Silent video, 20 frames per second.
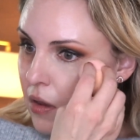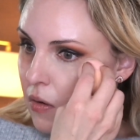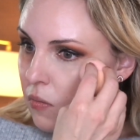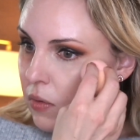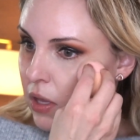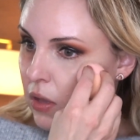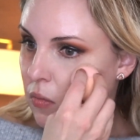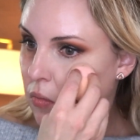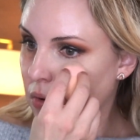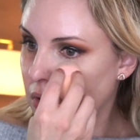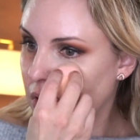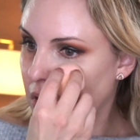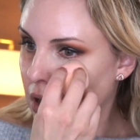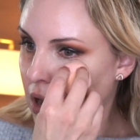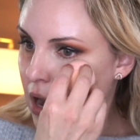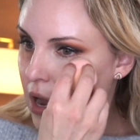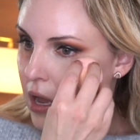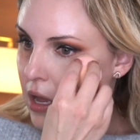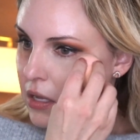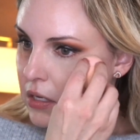We
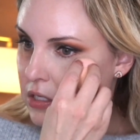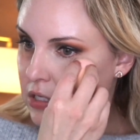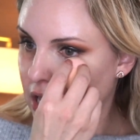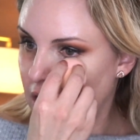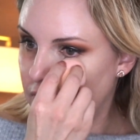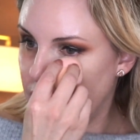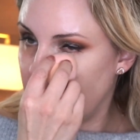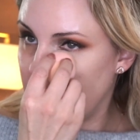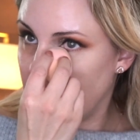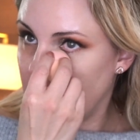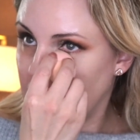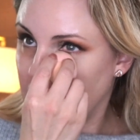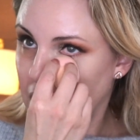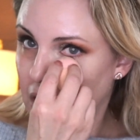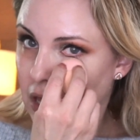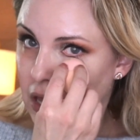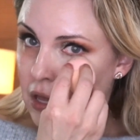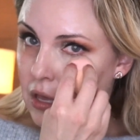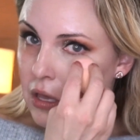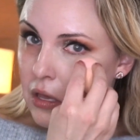were
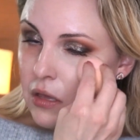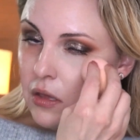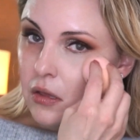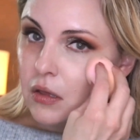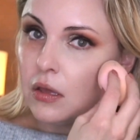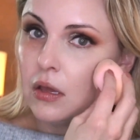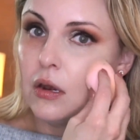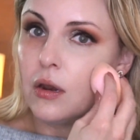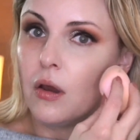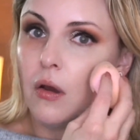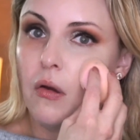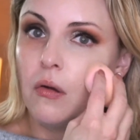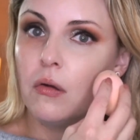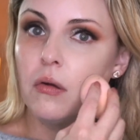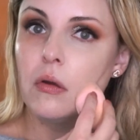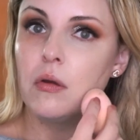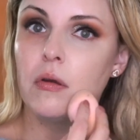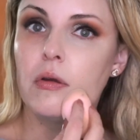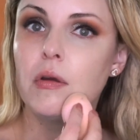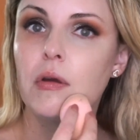definitely, you know,
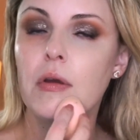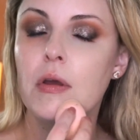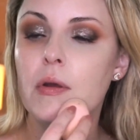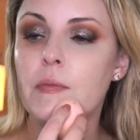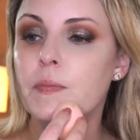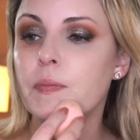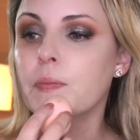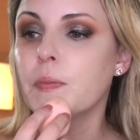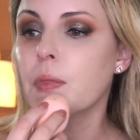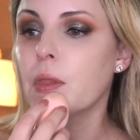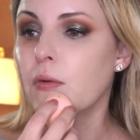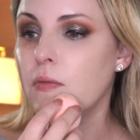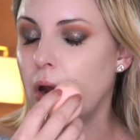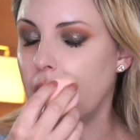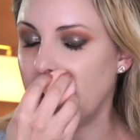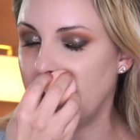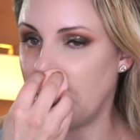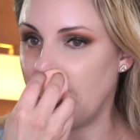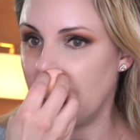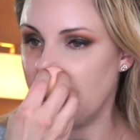
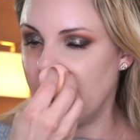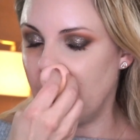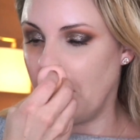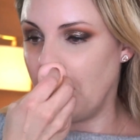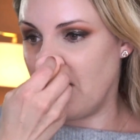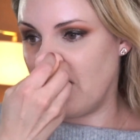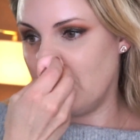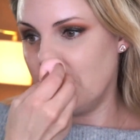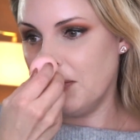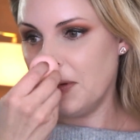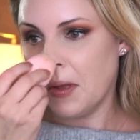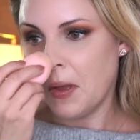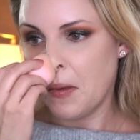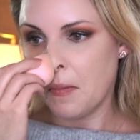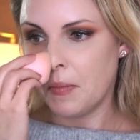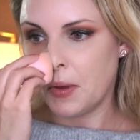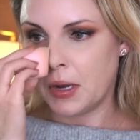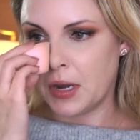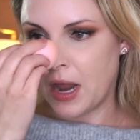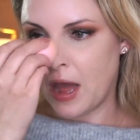ready to come home,
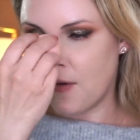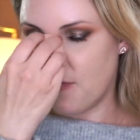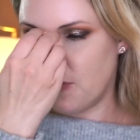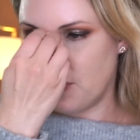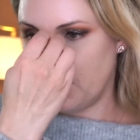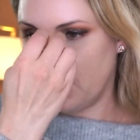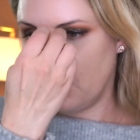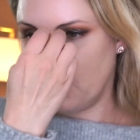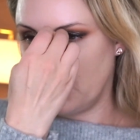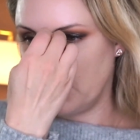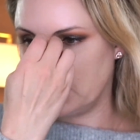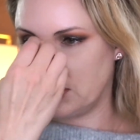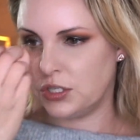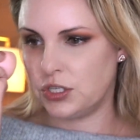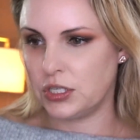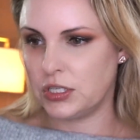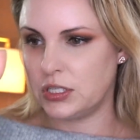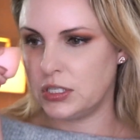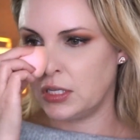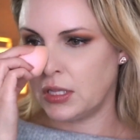but not for any reason,
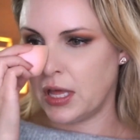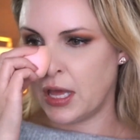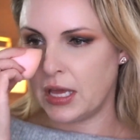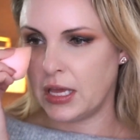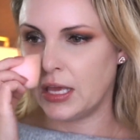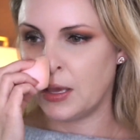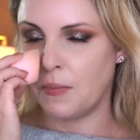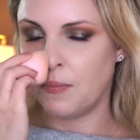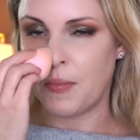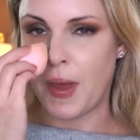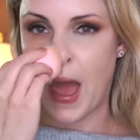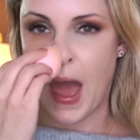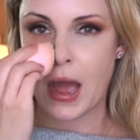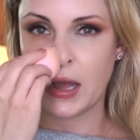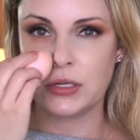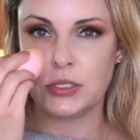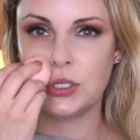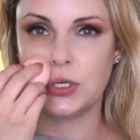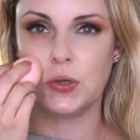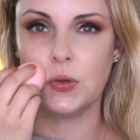just to like get
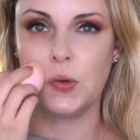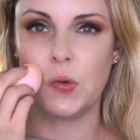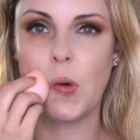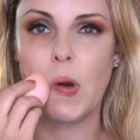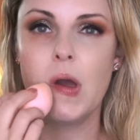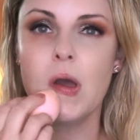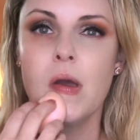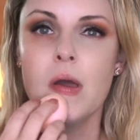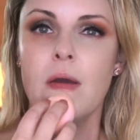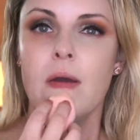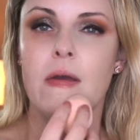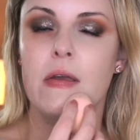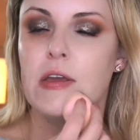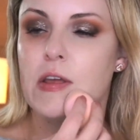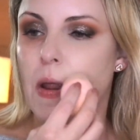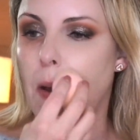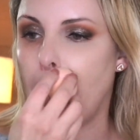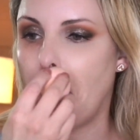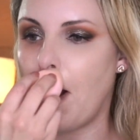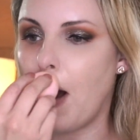back to,
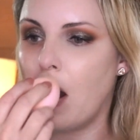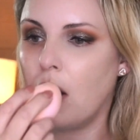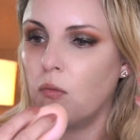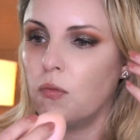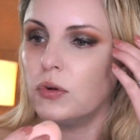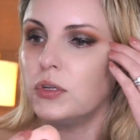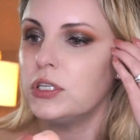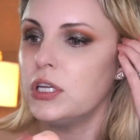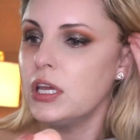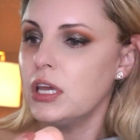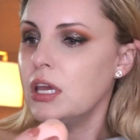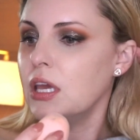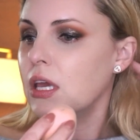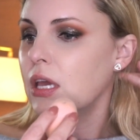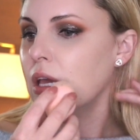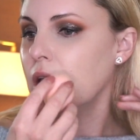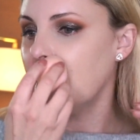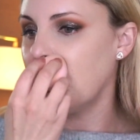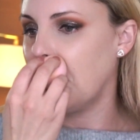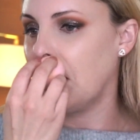you know, our
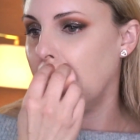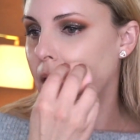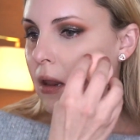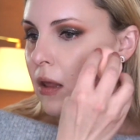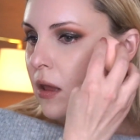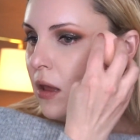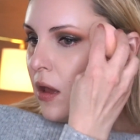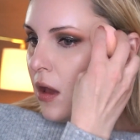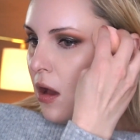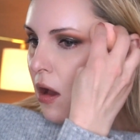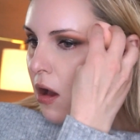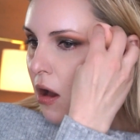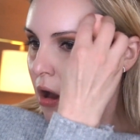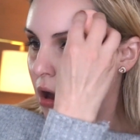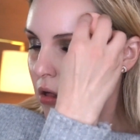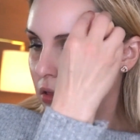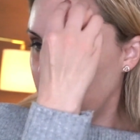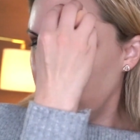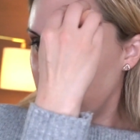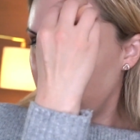routine and
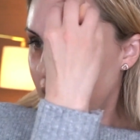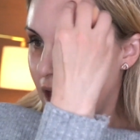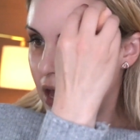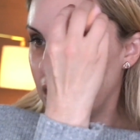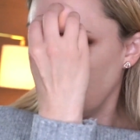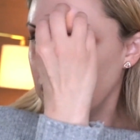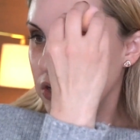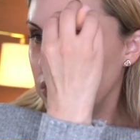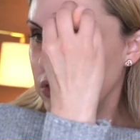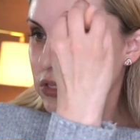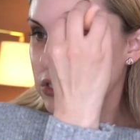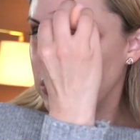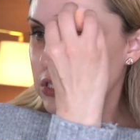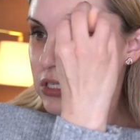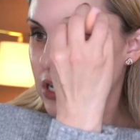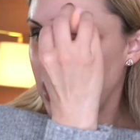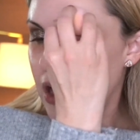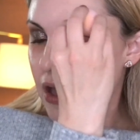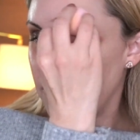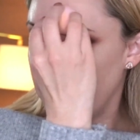all of that good
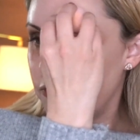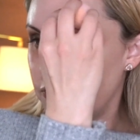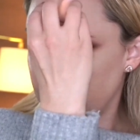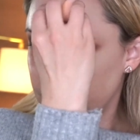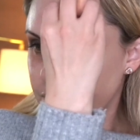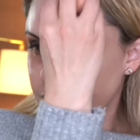stuff.